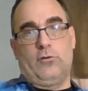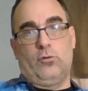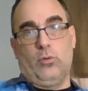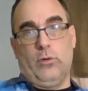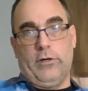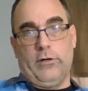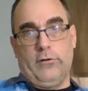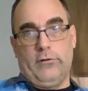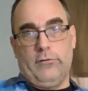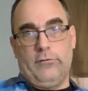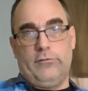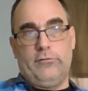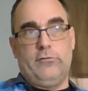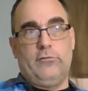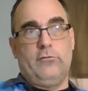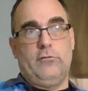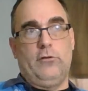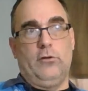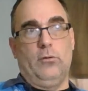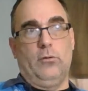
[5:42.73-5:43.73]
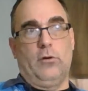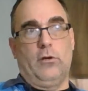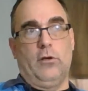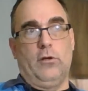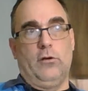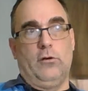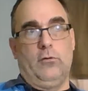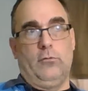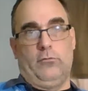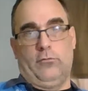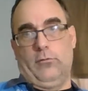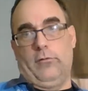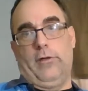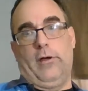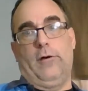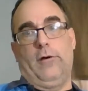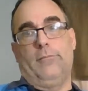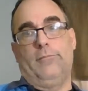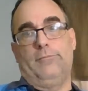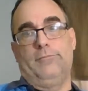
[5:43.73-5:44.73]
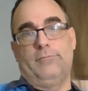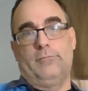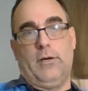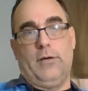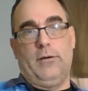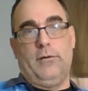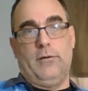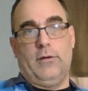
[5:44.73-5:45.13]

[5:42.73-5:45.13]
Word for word: Twitters, you can do so there, right?